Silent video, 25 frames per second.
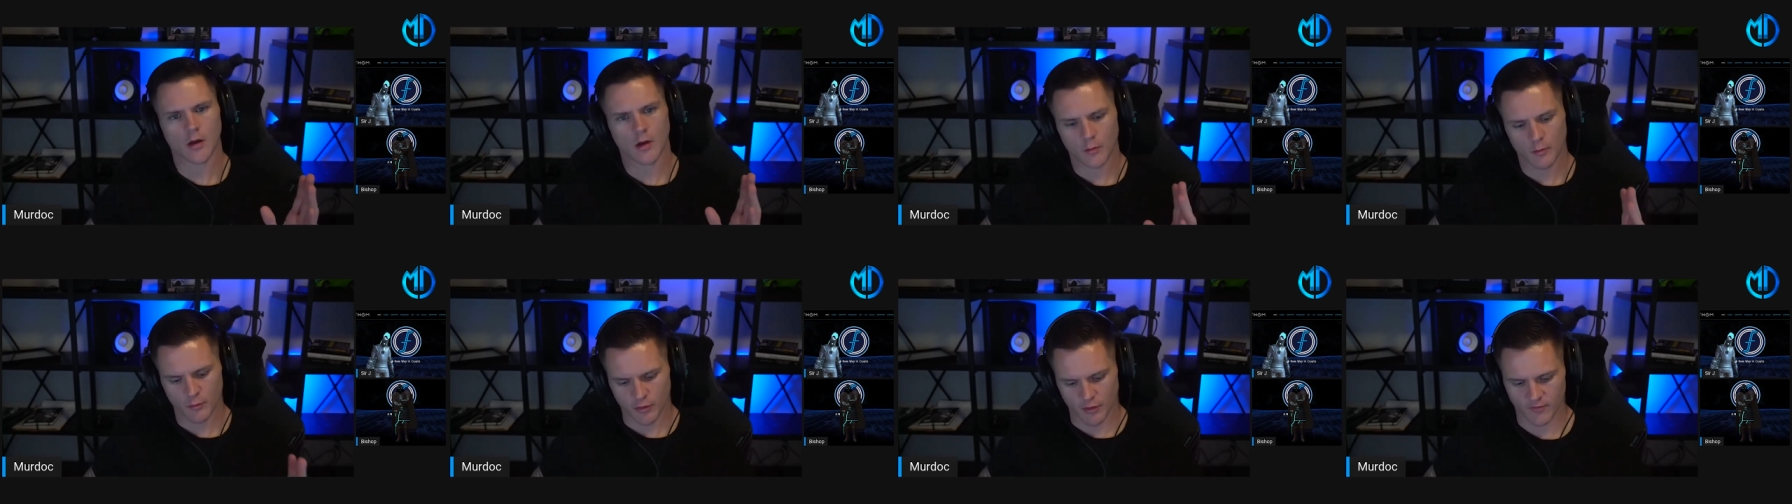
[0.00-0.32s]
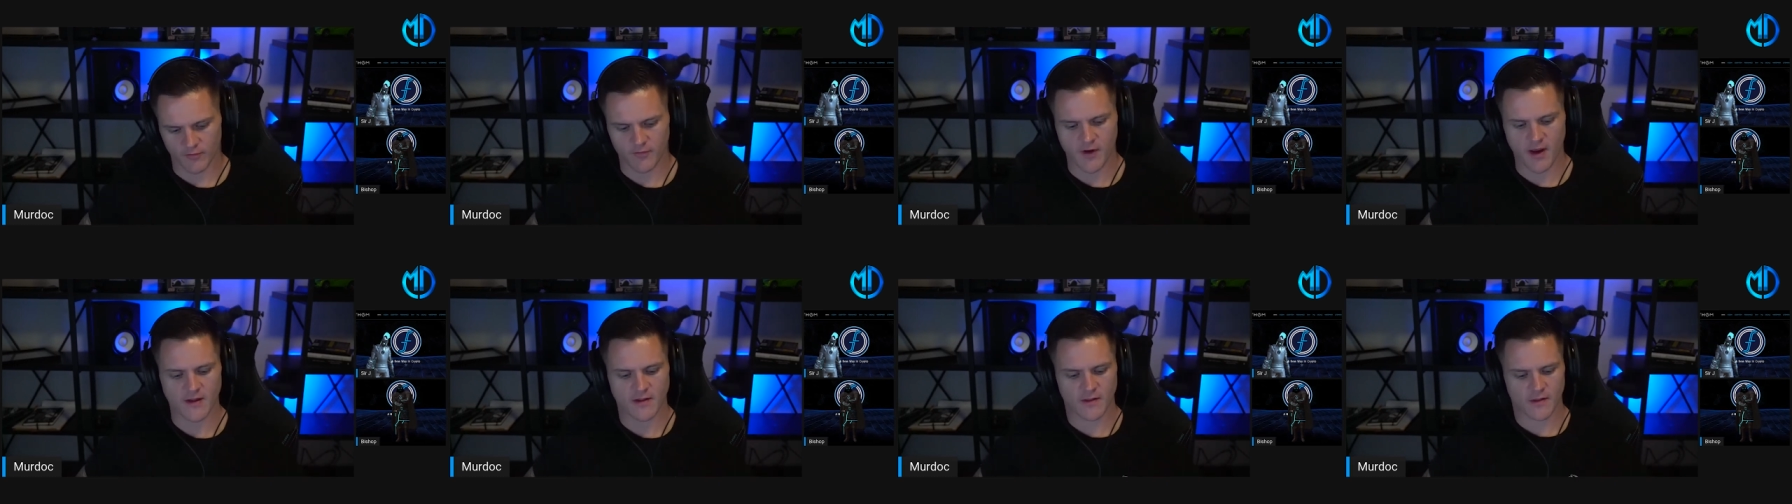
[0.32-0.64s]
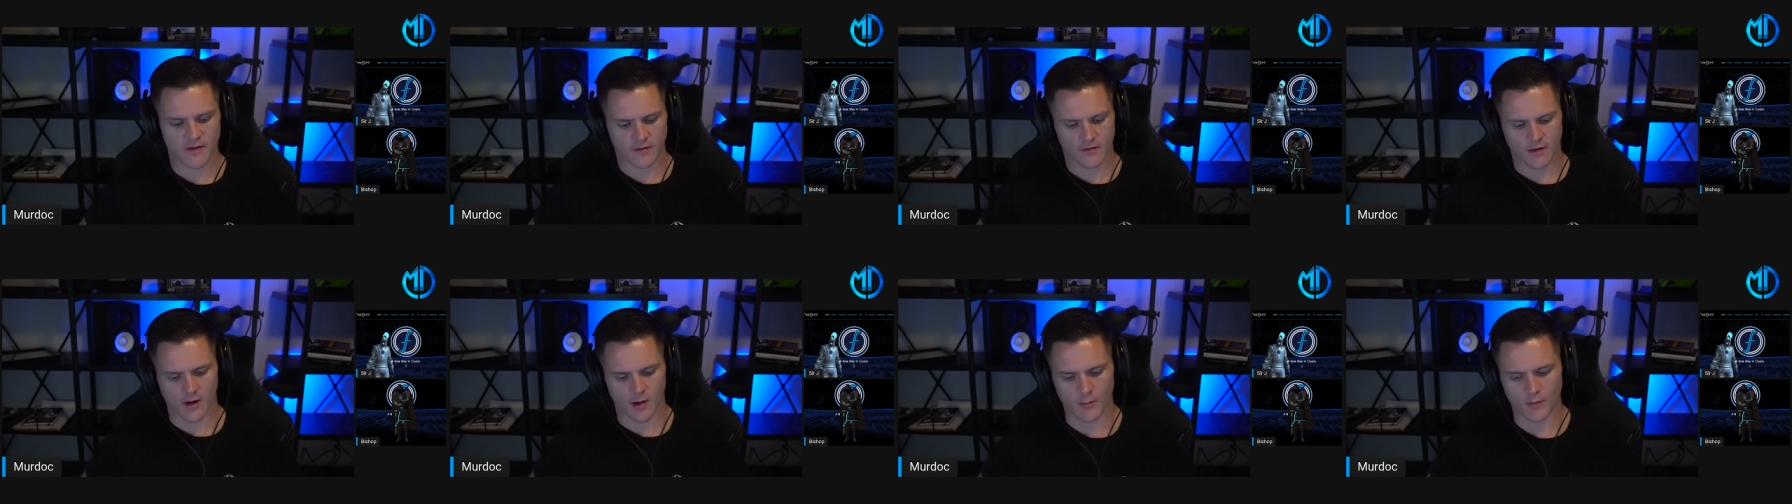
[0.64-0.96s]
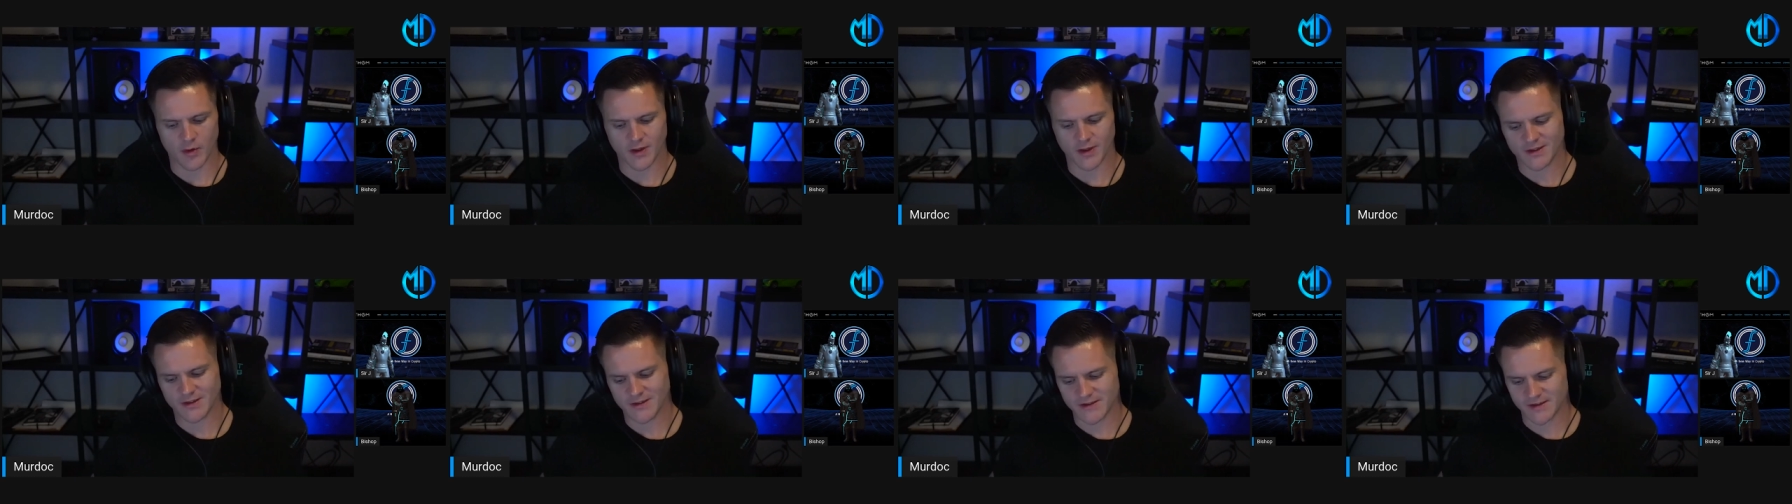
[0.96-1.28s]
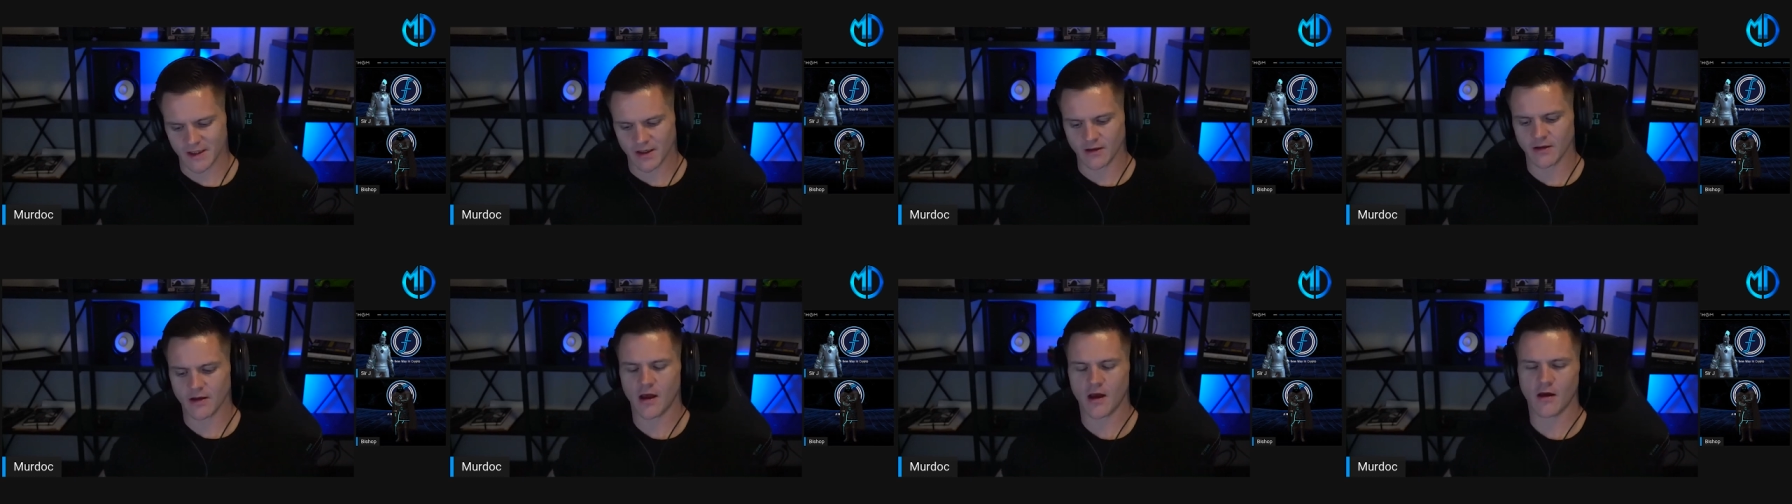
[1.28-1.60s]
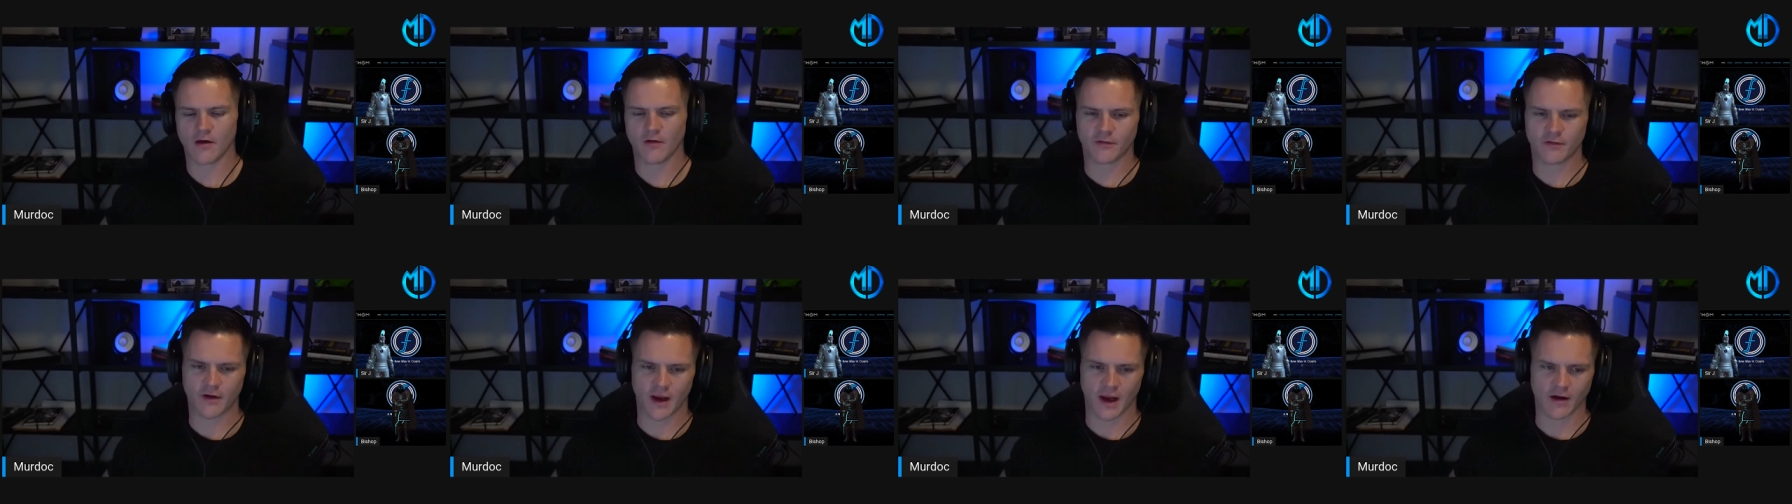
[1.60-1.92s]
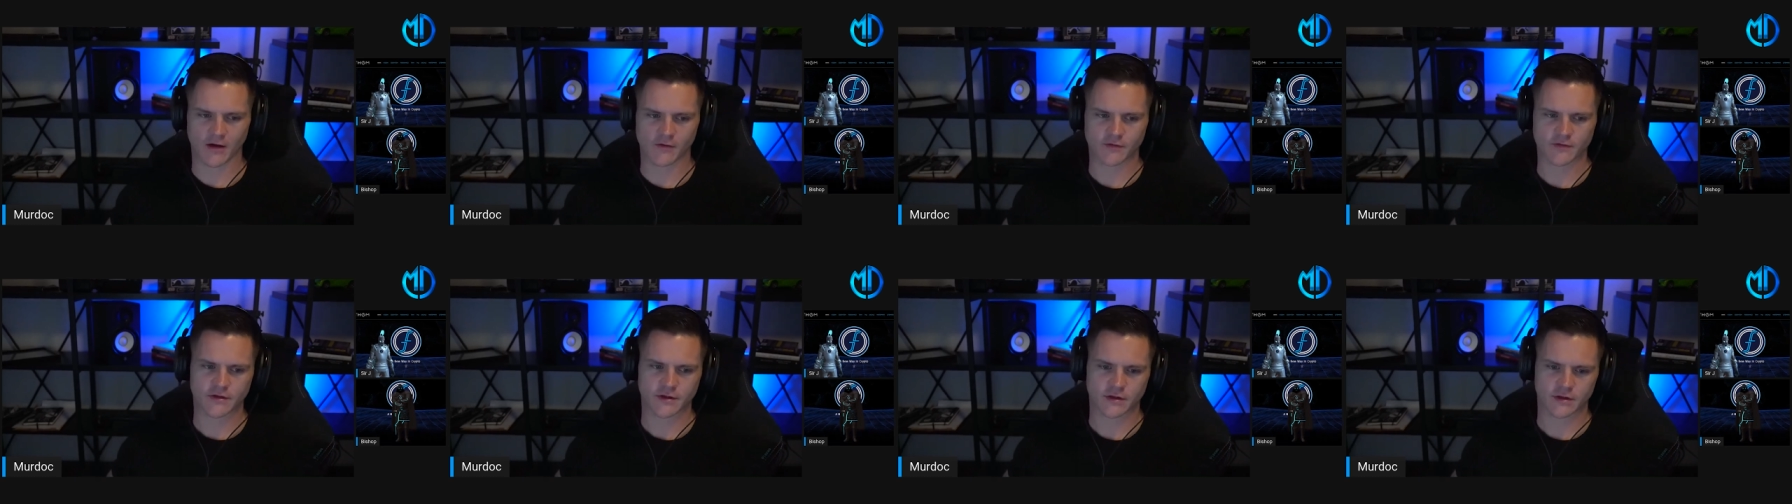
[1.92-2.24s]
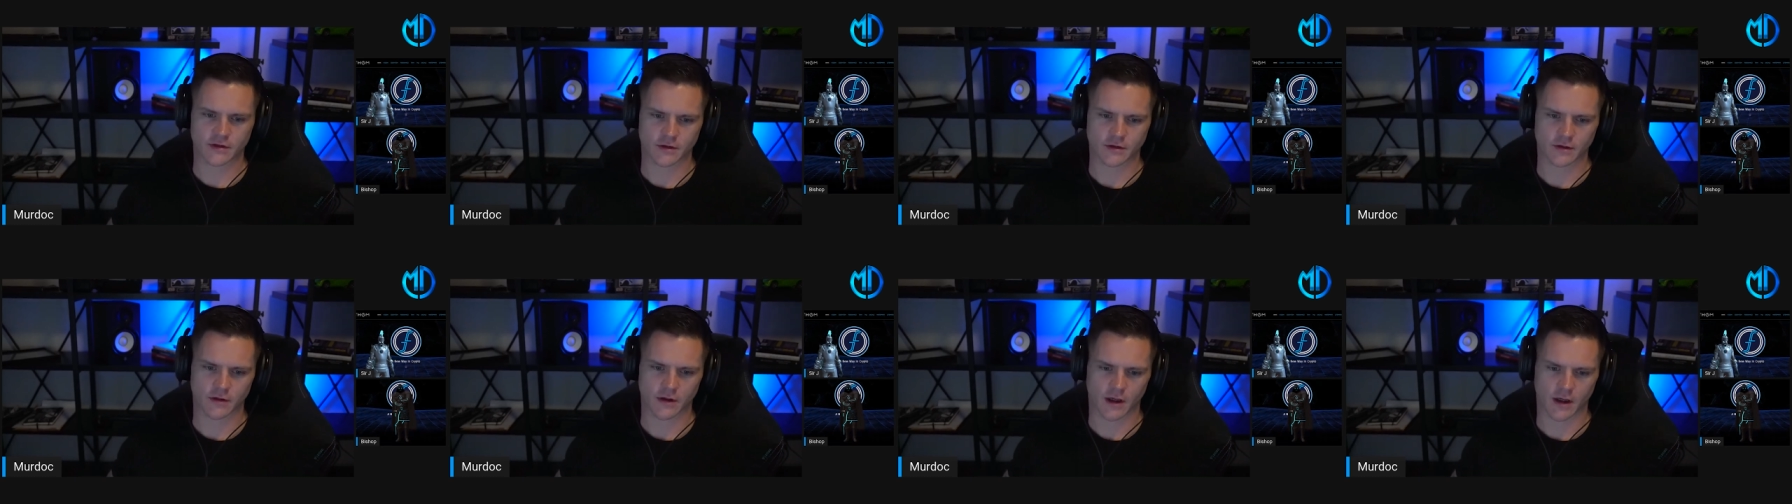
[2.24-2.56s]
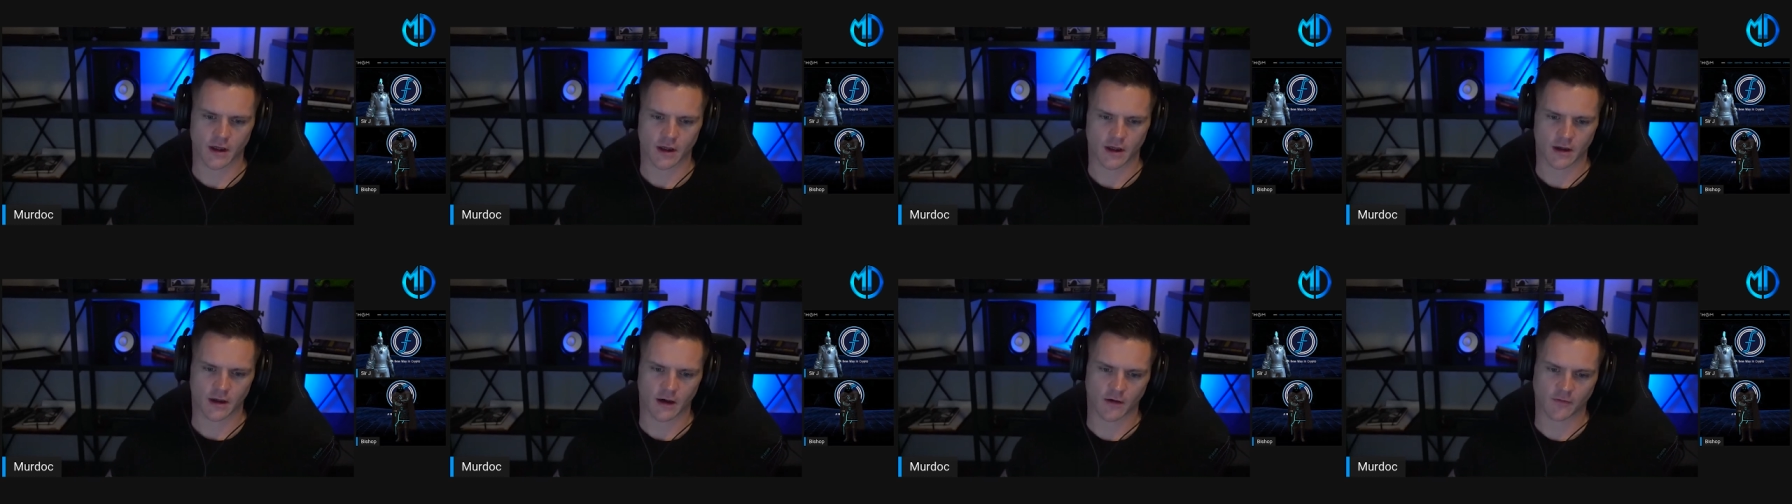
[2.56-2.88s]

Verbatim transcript: prevent a big sell off after uh,